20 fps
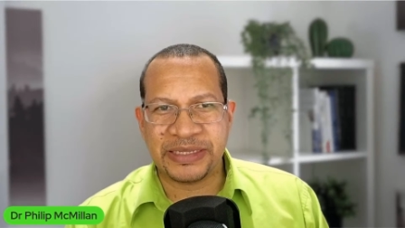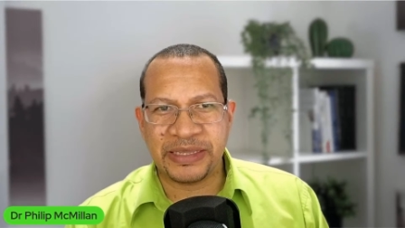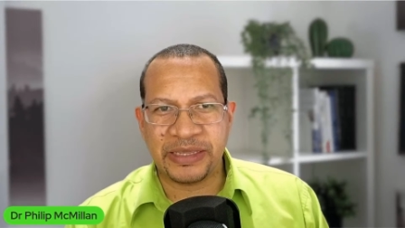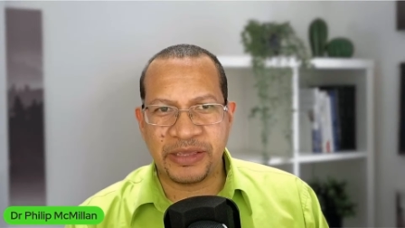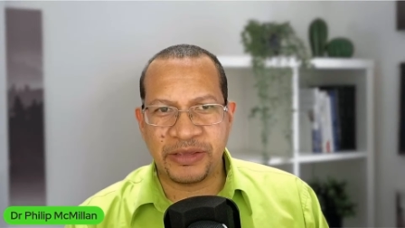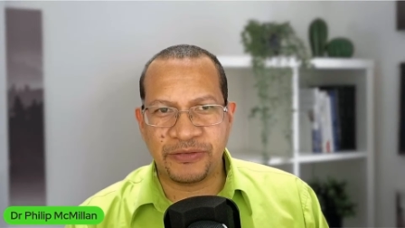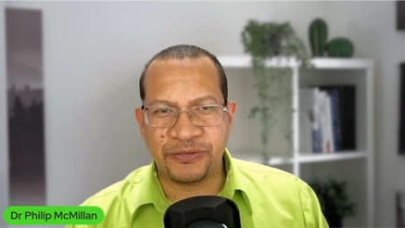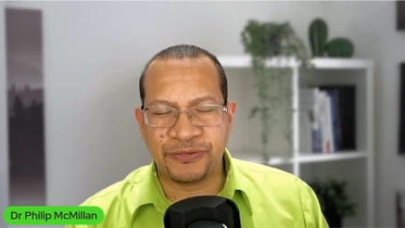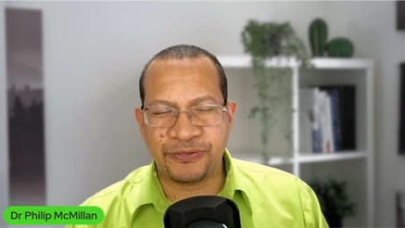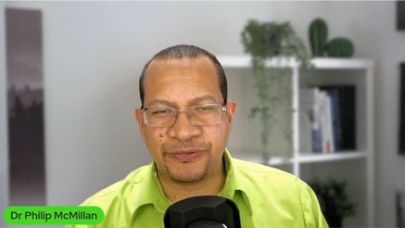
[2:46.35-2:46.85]

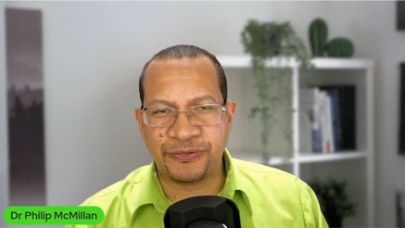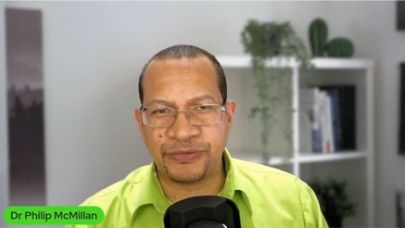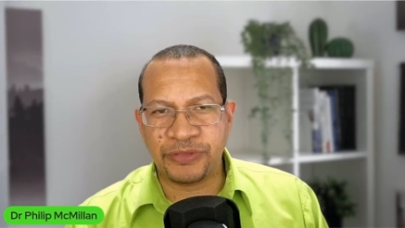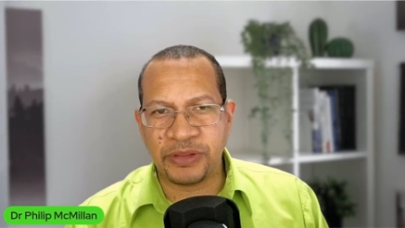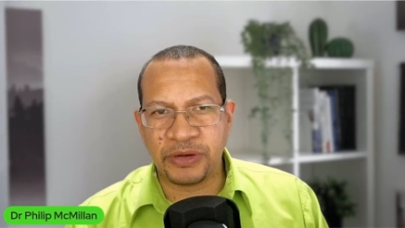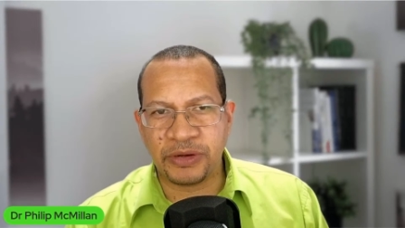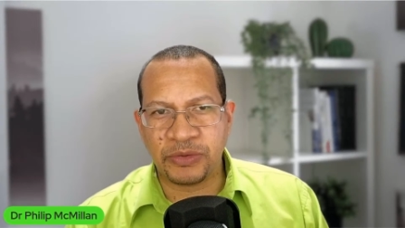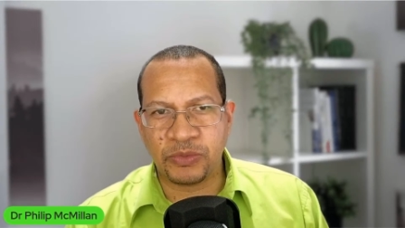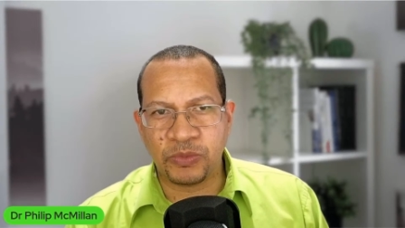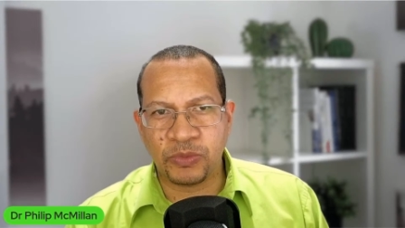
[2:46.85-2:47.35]
if
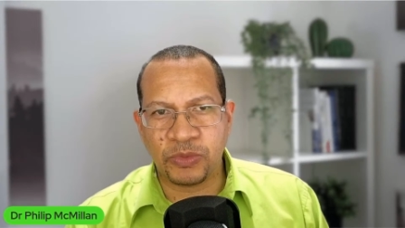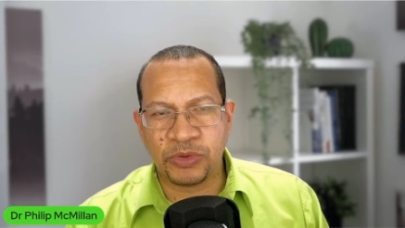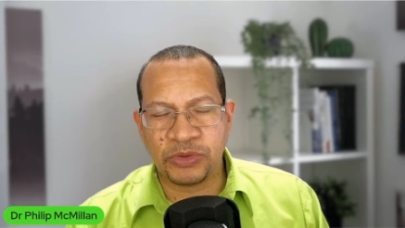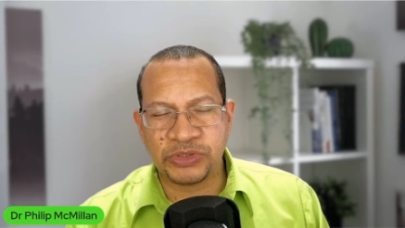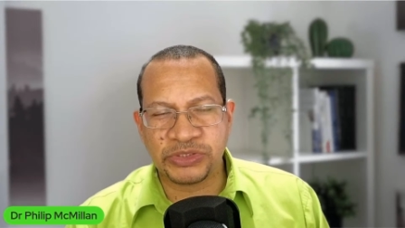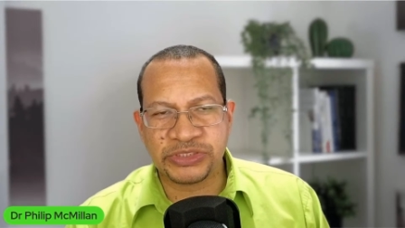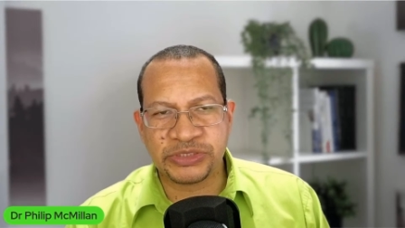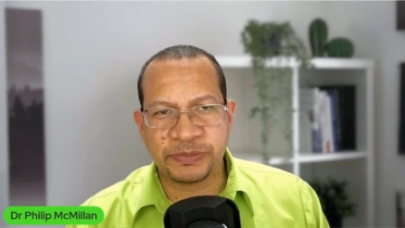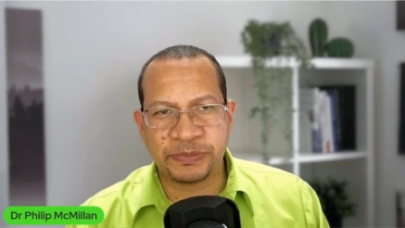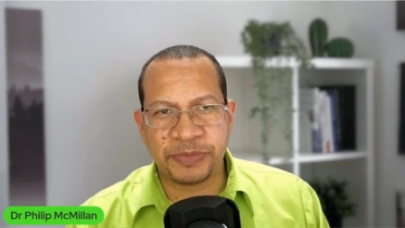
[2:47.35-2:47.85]
there
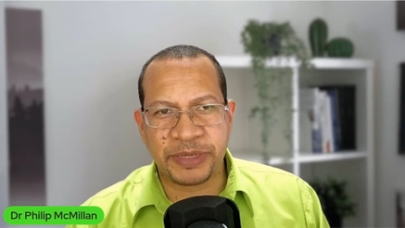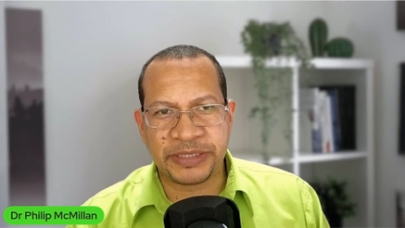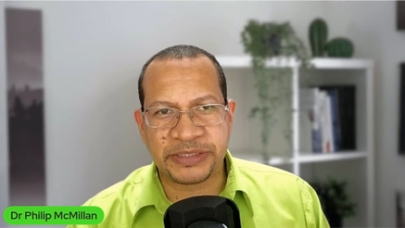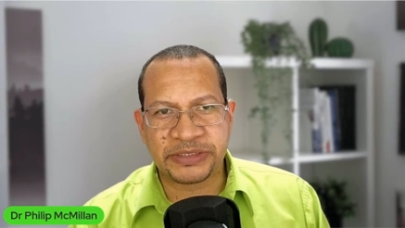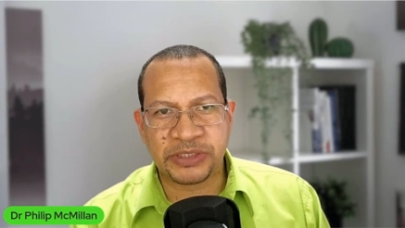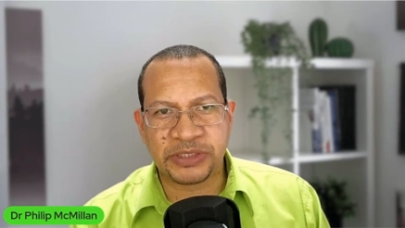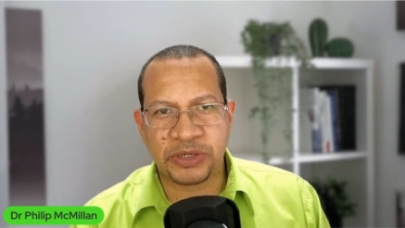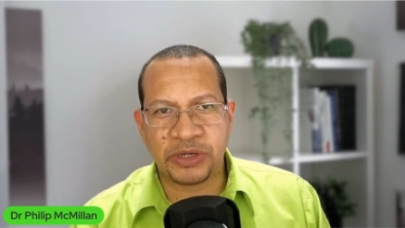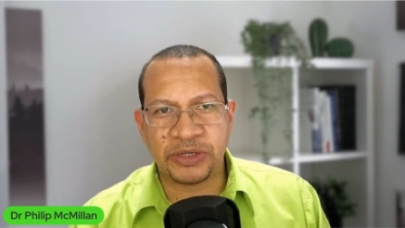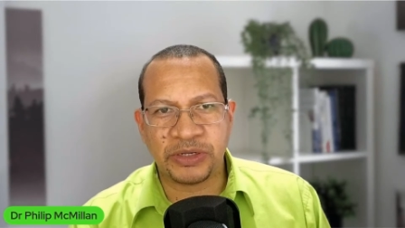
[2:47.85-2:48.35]
was
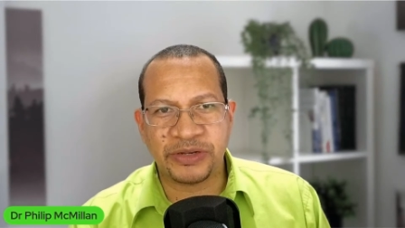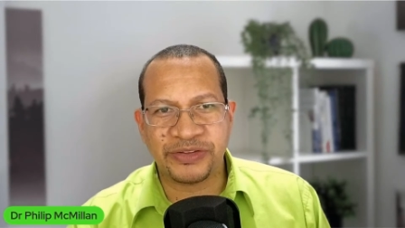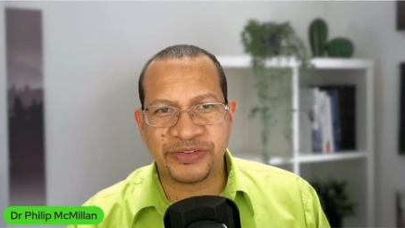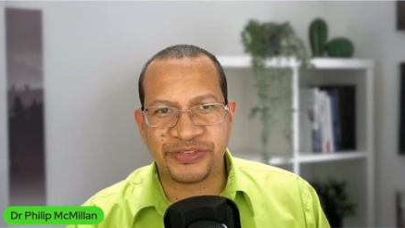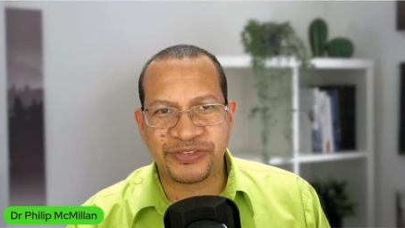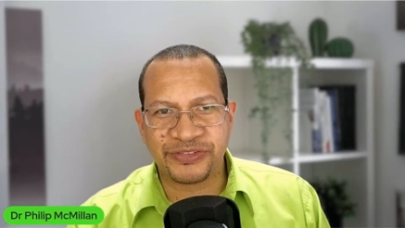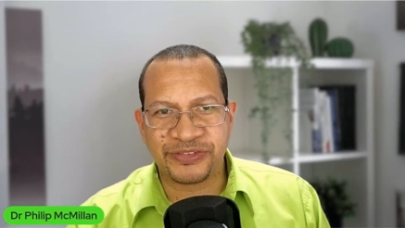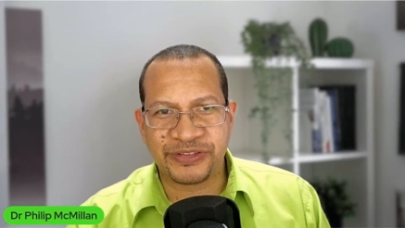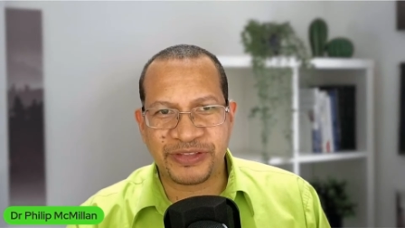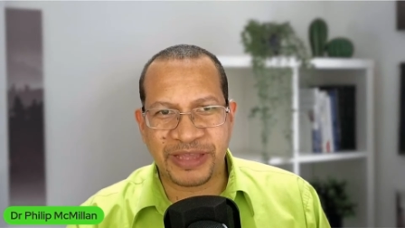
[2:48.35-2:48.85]
better
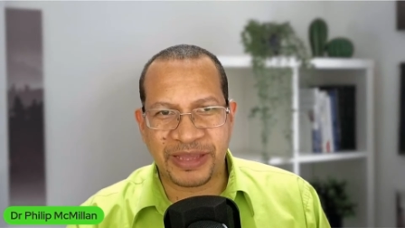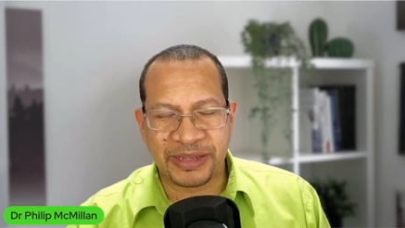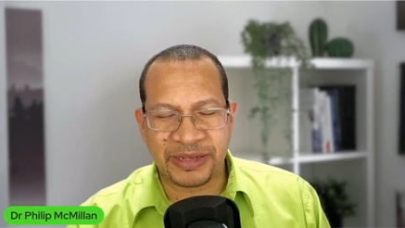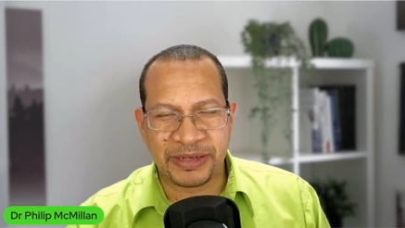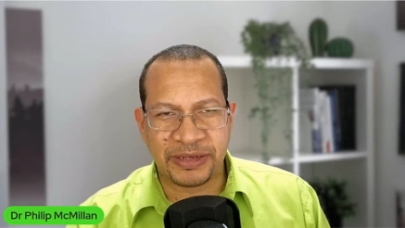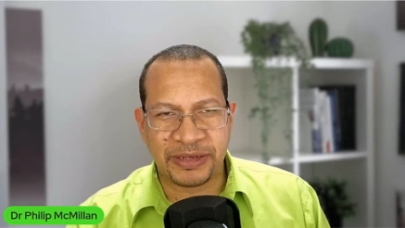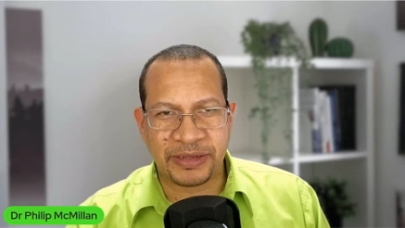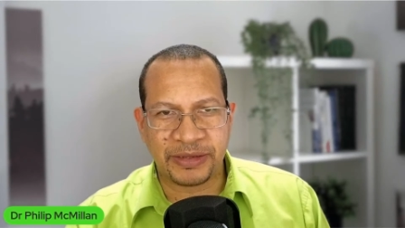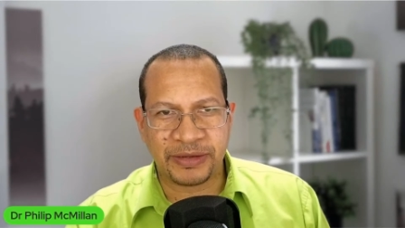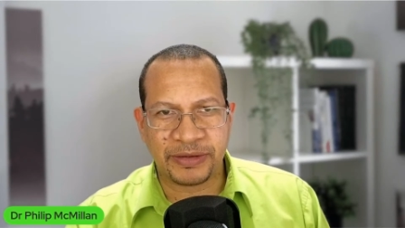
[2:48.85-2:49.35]

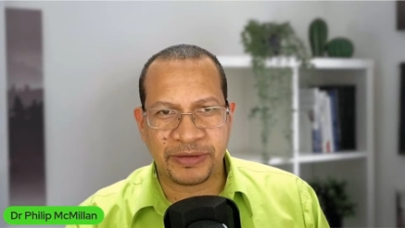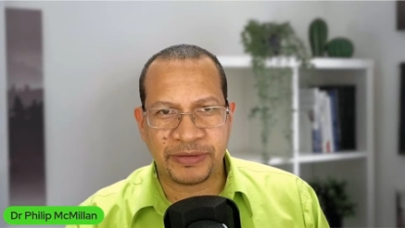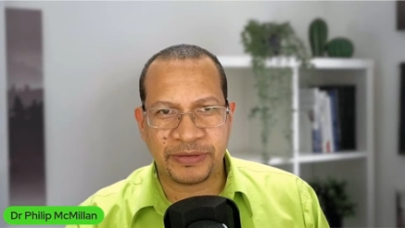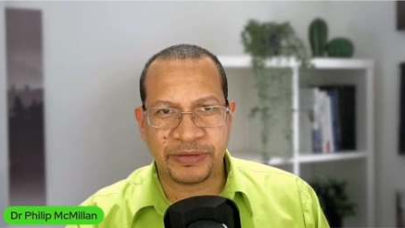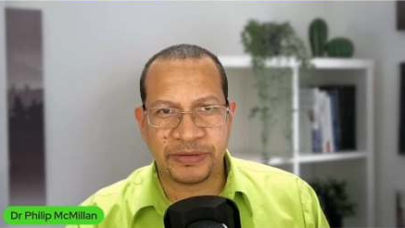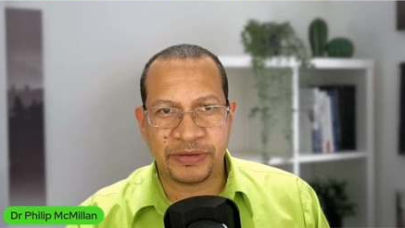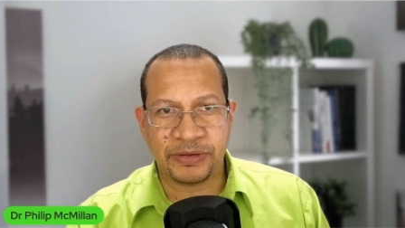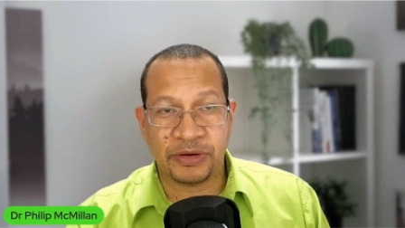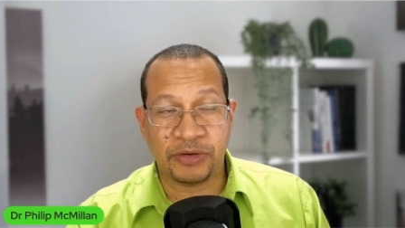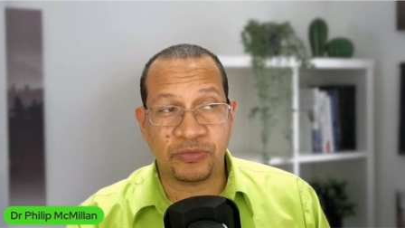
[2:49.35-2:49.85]
understanding
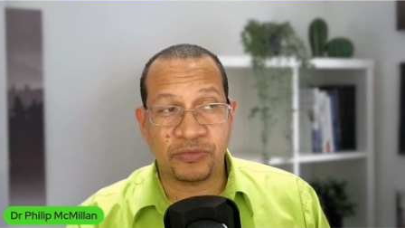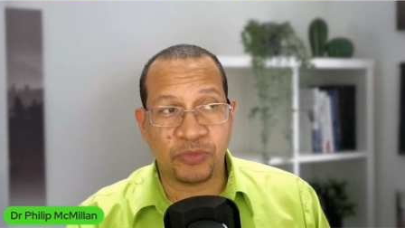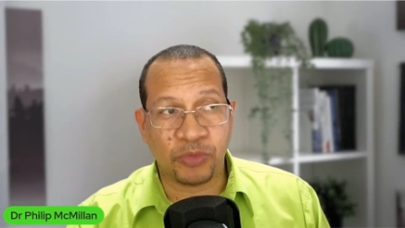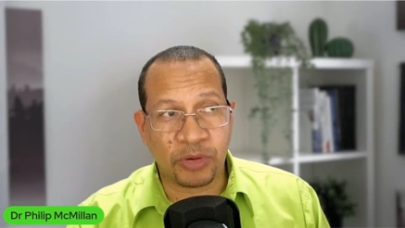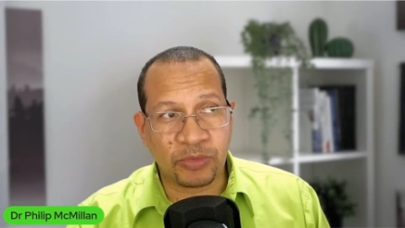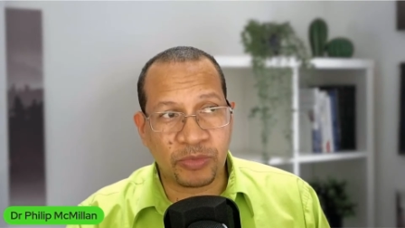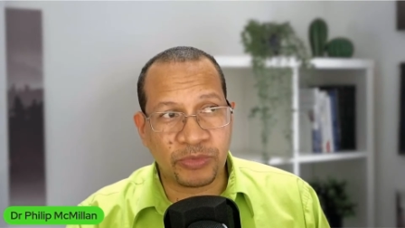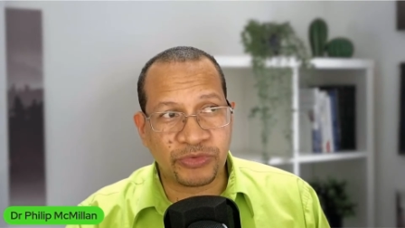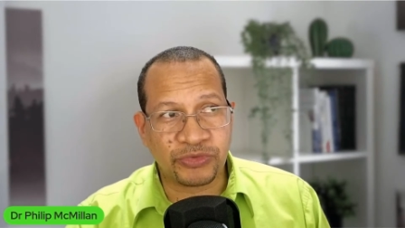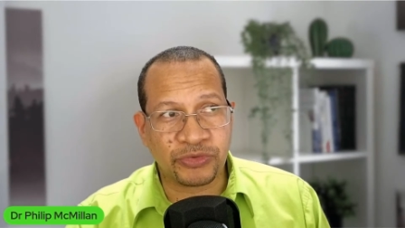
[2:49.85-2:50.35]
of
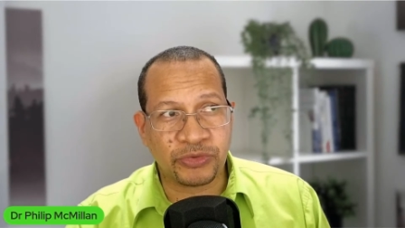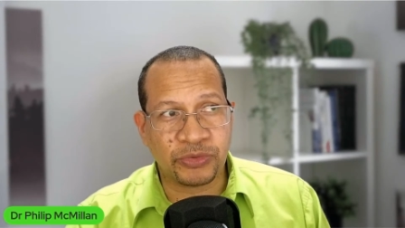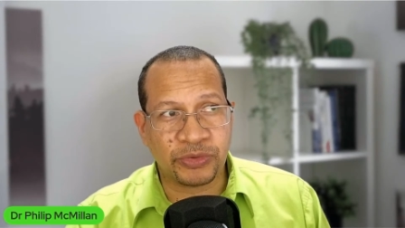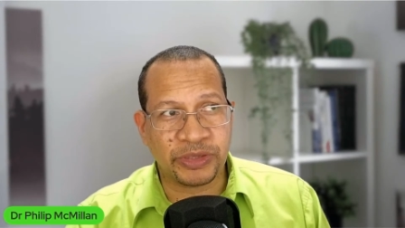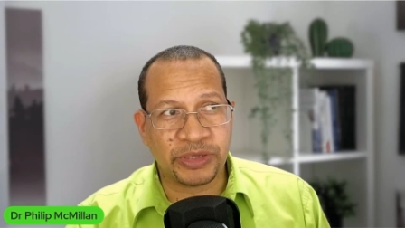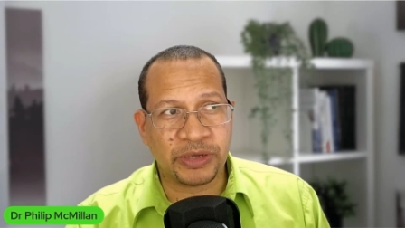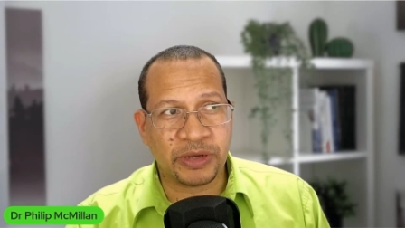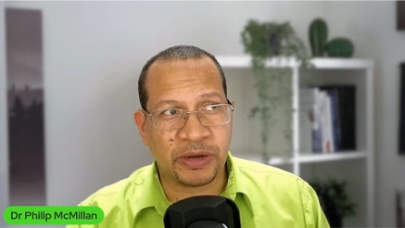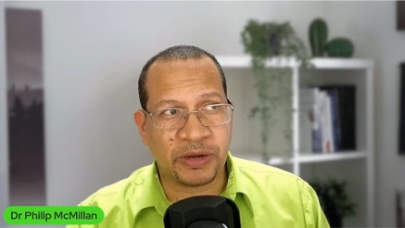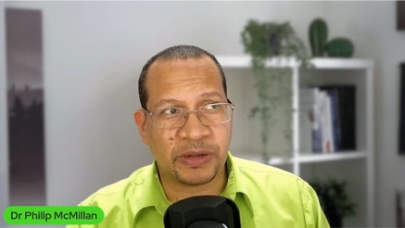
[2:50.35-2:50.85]
what was
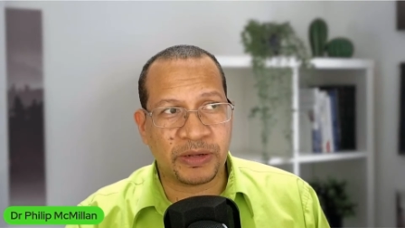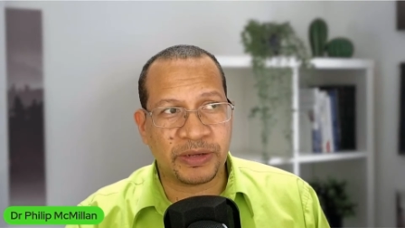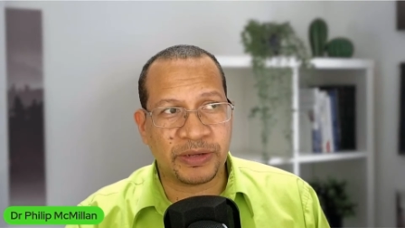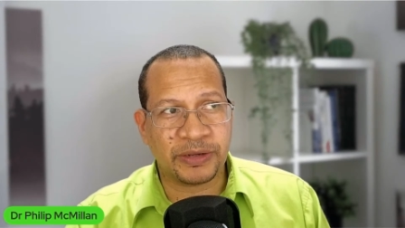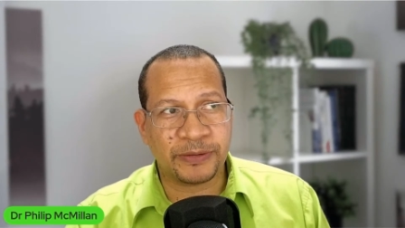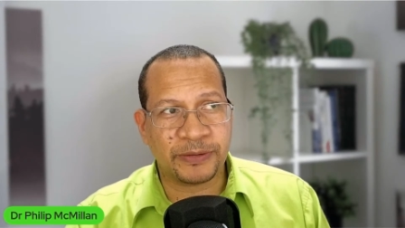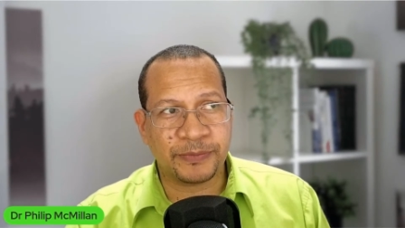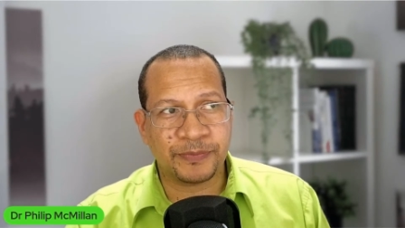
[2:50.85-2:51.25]
going on,